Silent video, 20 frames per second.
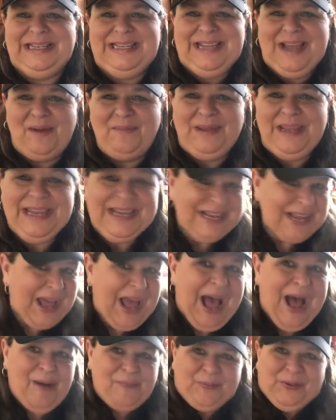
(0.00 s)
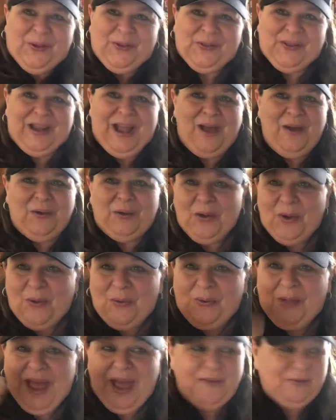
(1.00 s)
and yummy, I'll pull it out.
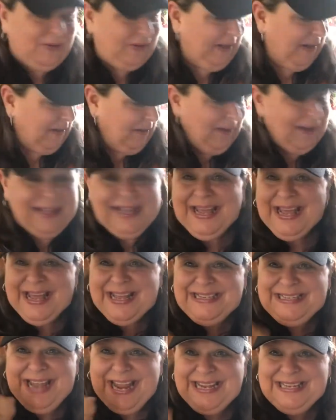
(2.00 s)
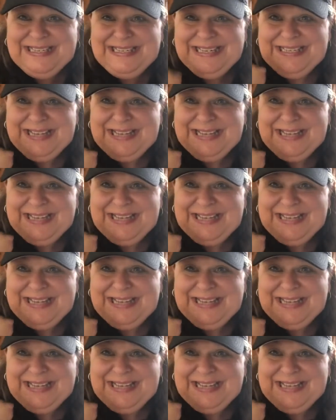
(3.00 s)
We'll have a little tasty